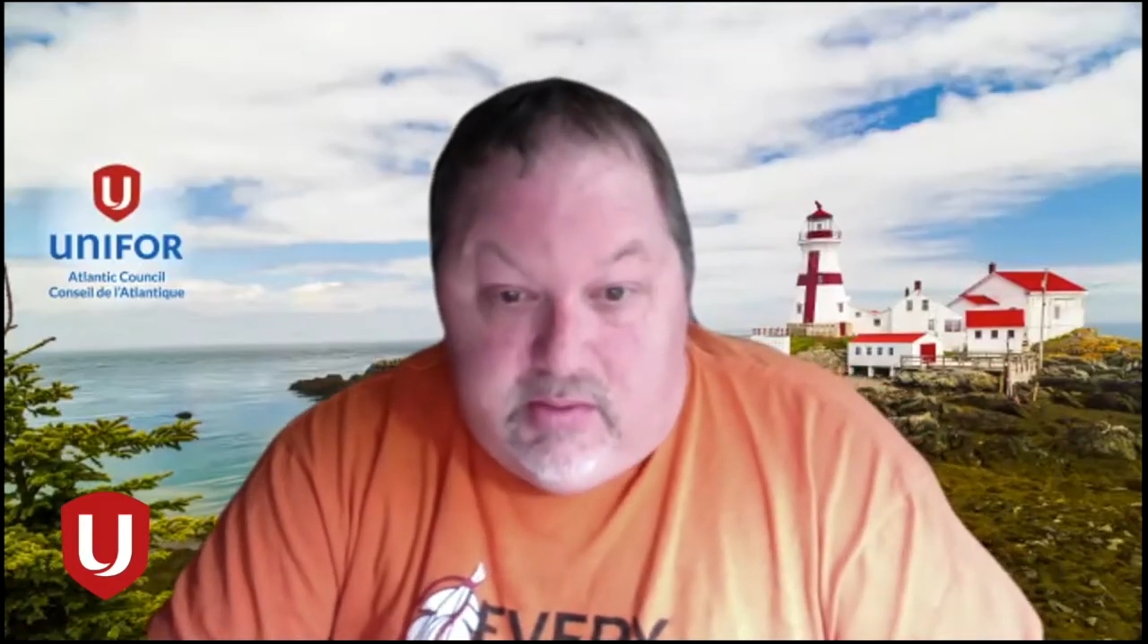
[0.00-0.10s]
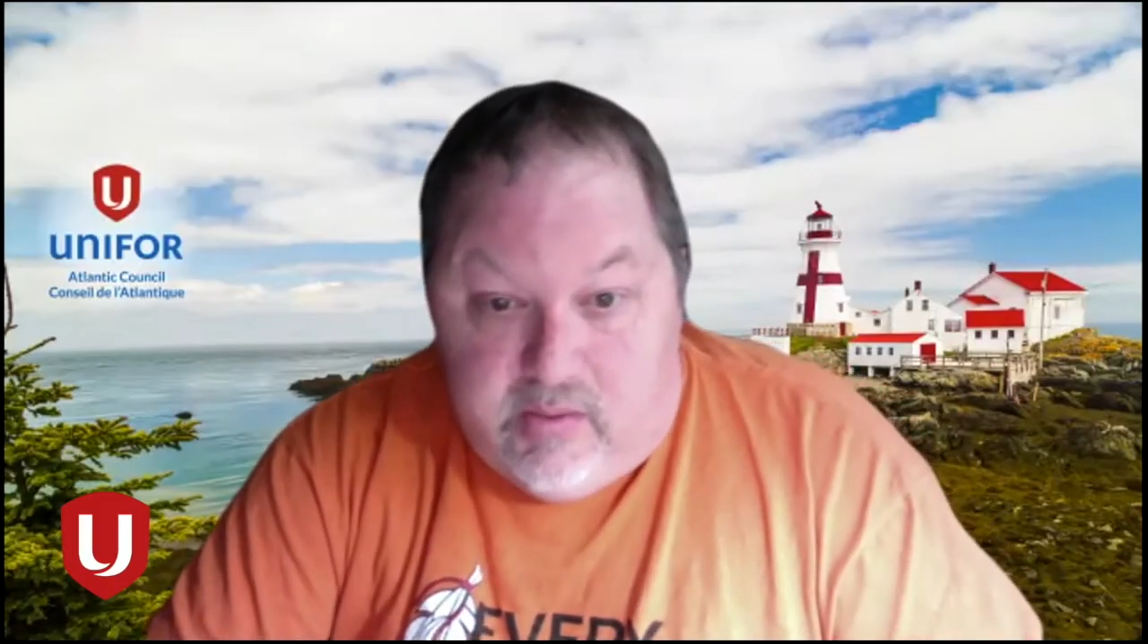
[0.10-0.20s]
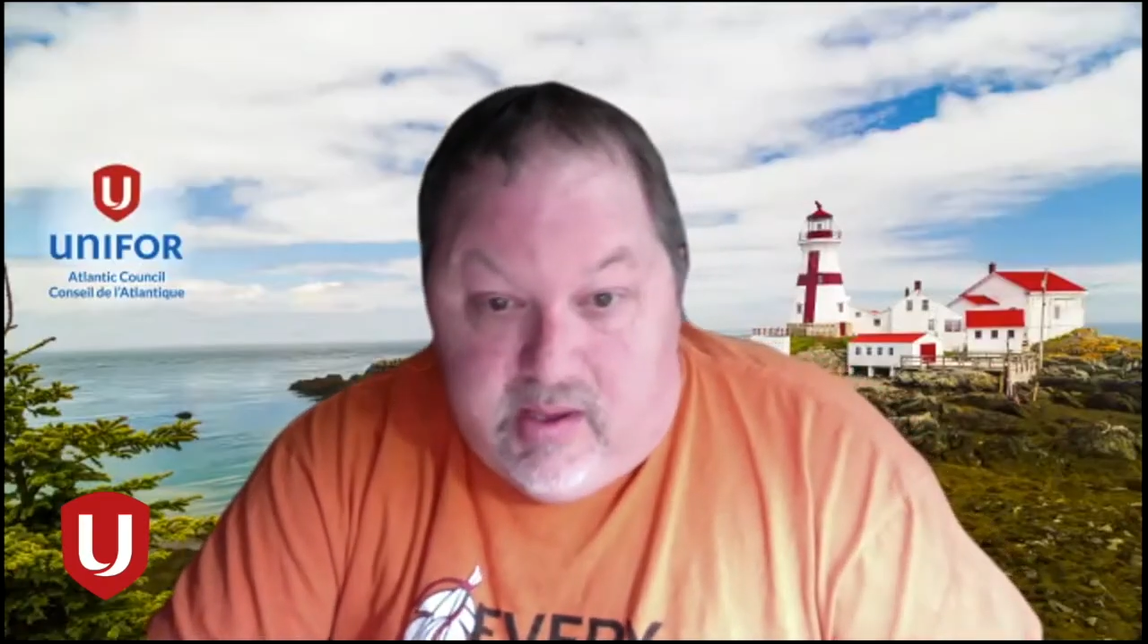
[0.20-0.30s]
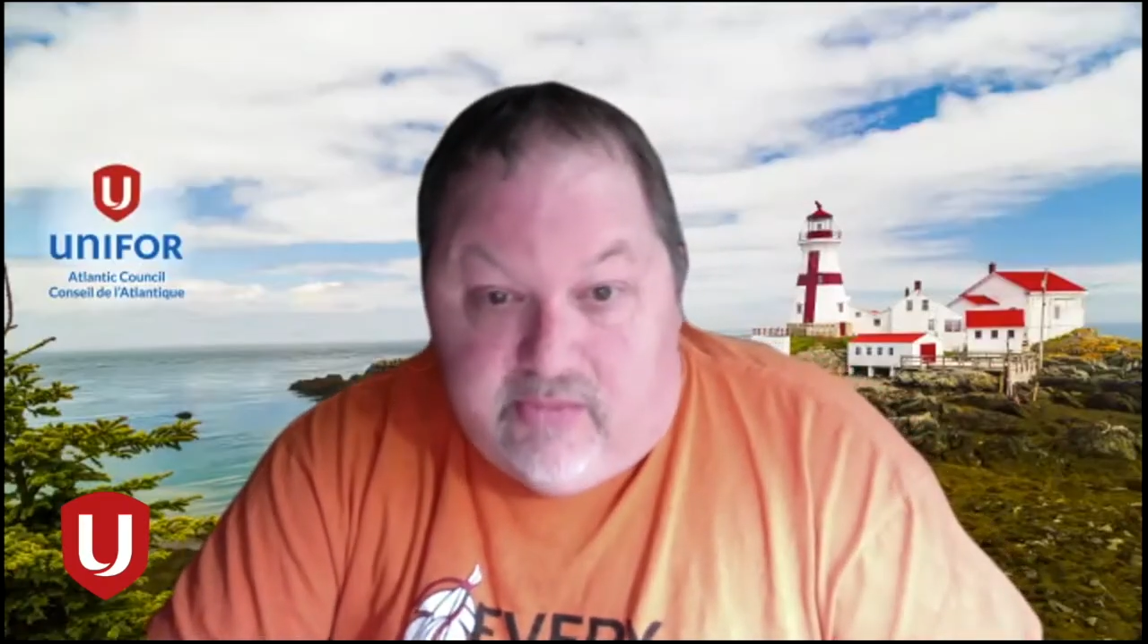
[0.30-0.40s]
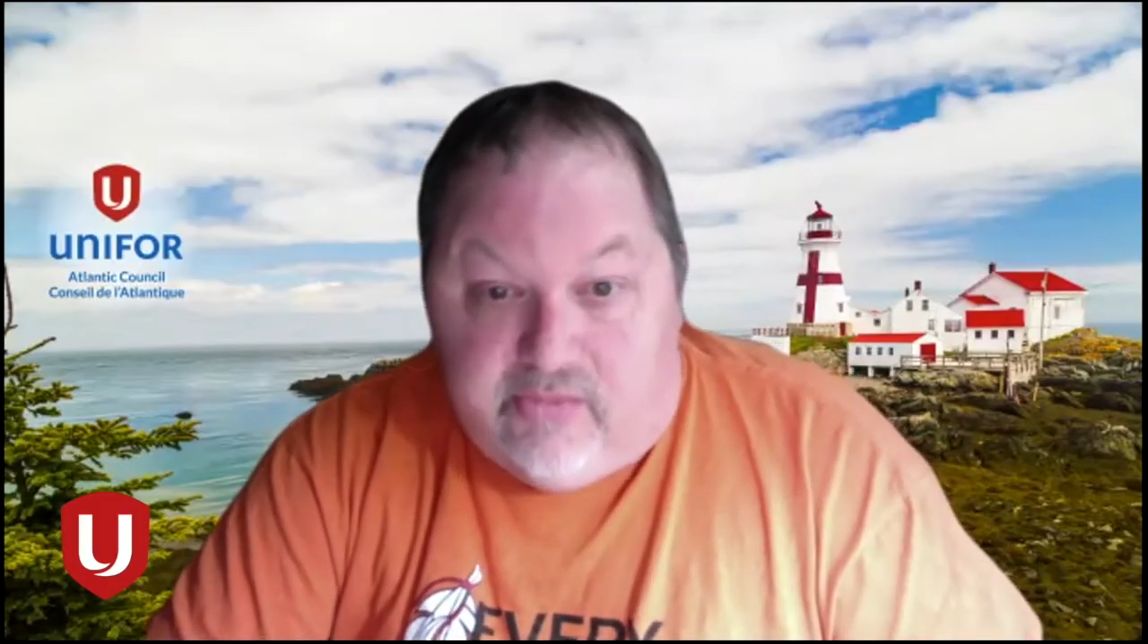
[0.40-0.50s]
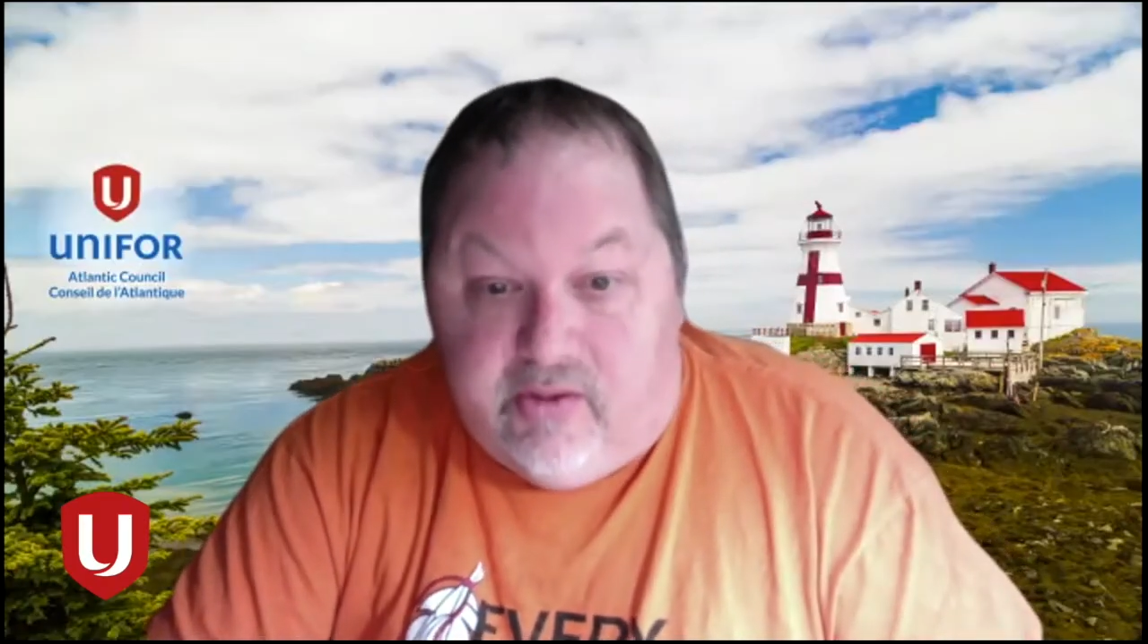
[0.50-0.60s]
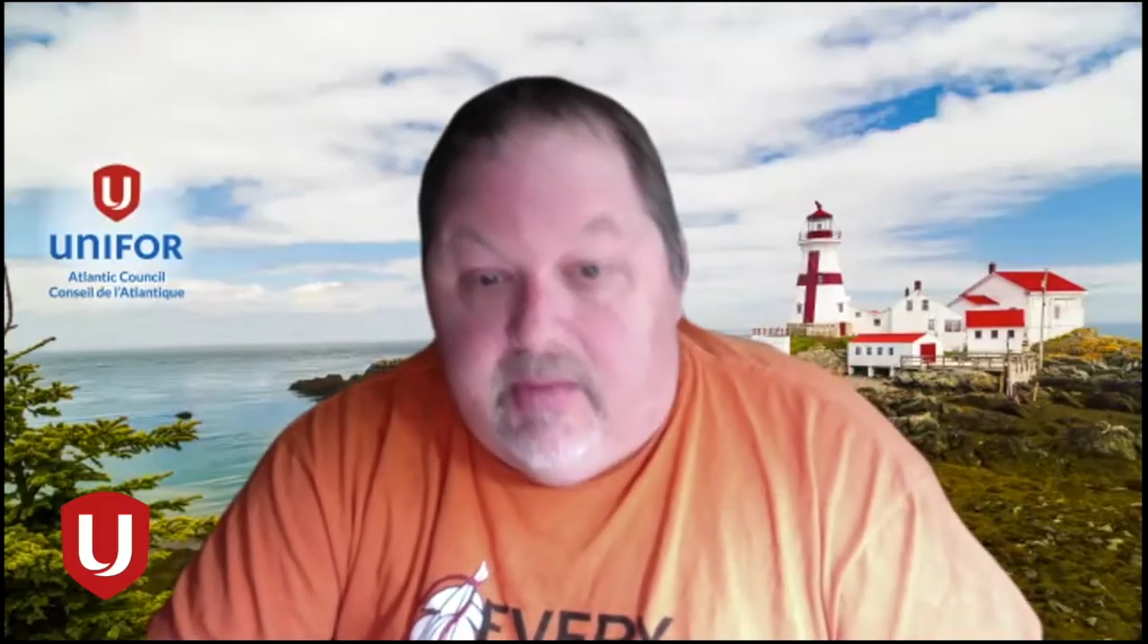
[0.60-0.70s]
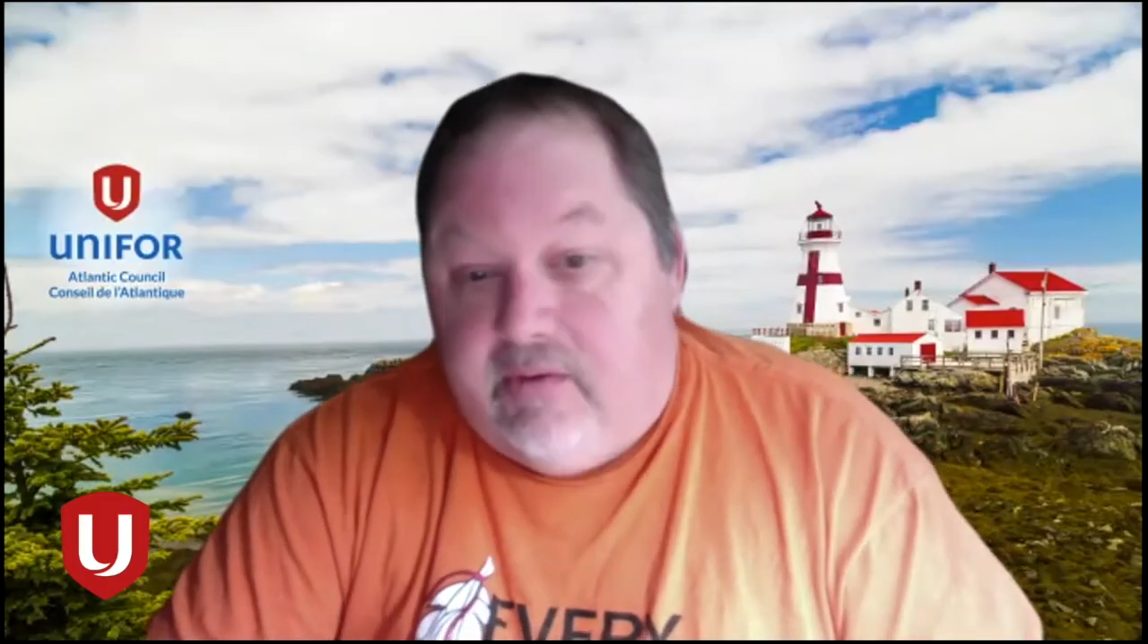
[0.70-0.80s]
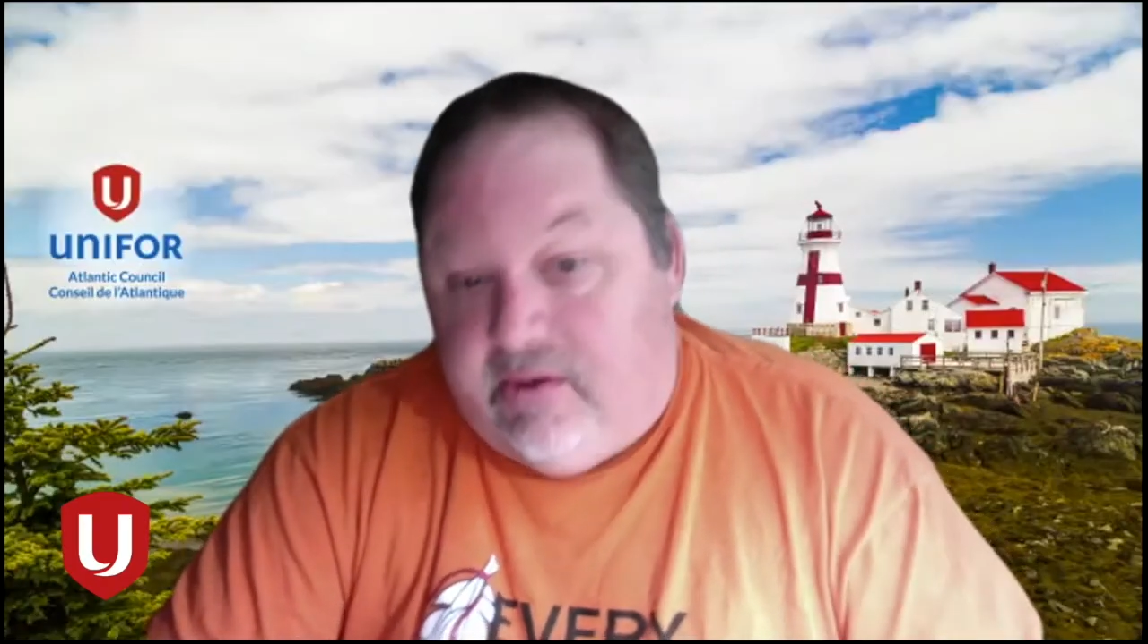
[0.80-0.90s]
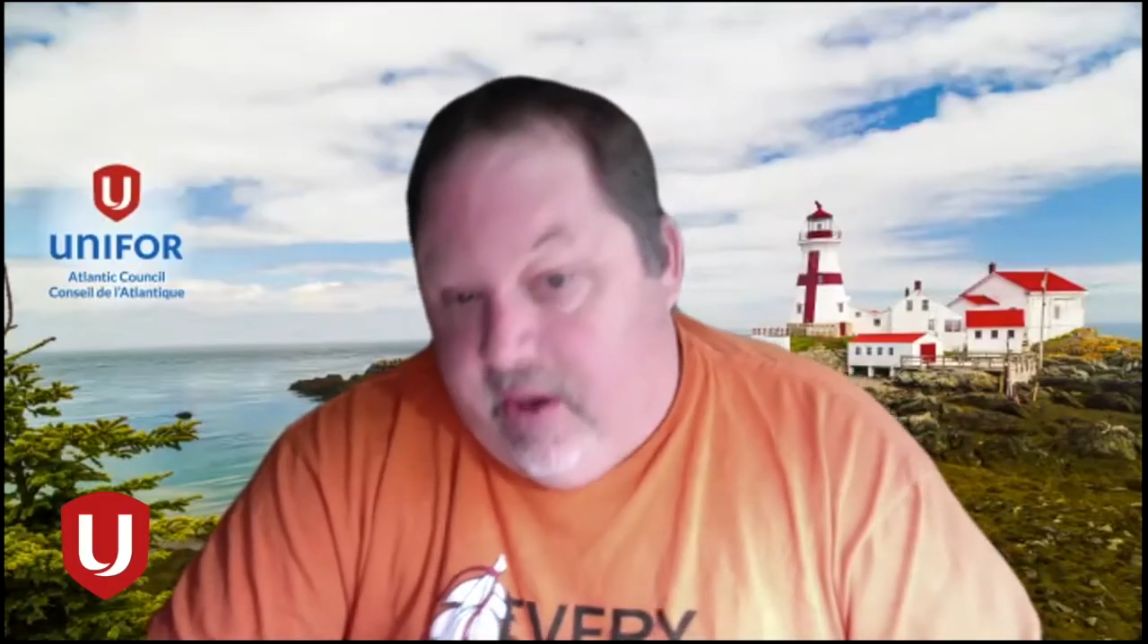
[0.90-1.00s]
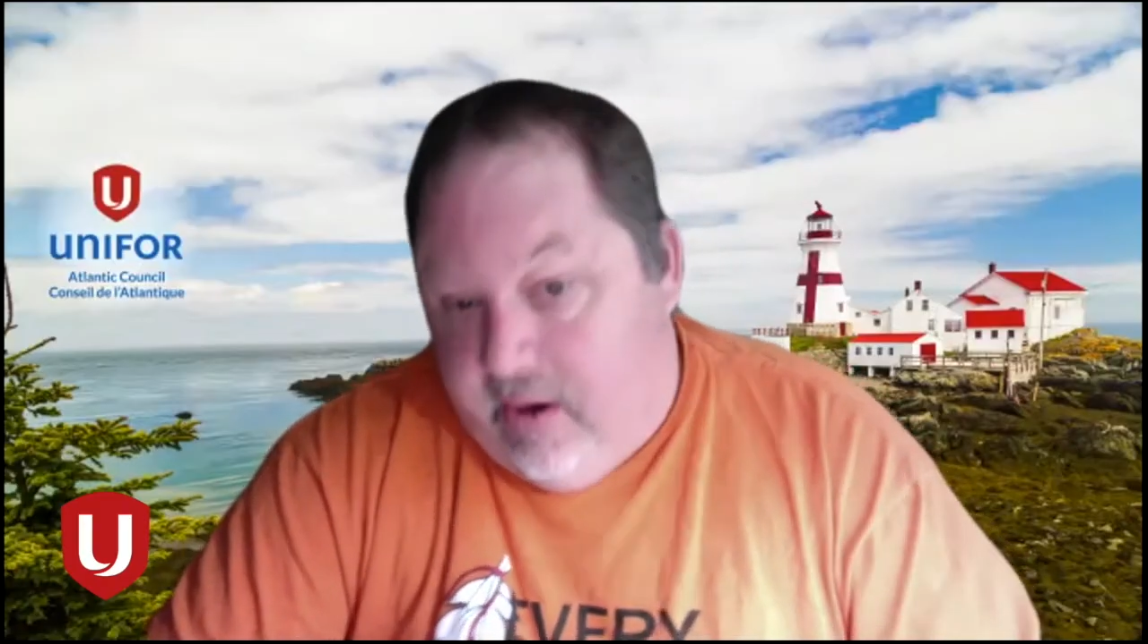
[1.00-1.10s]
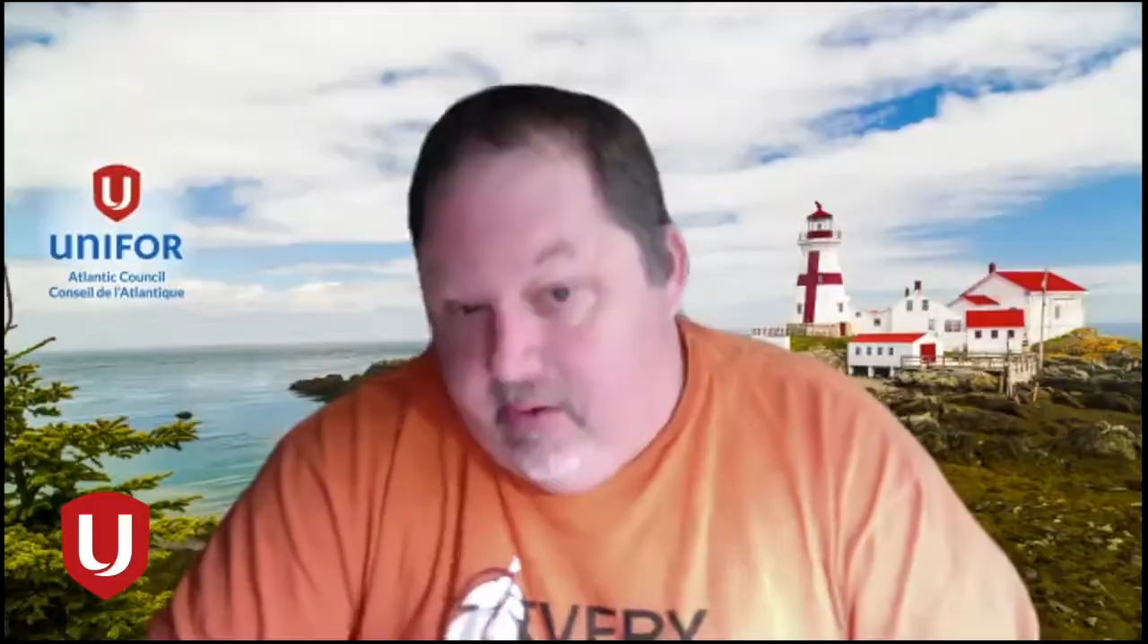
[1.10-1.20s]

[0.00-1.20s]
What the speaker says: and we had some that retired.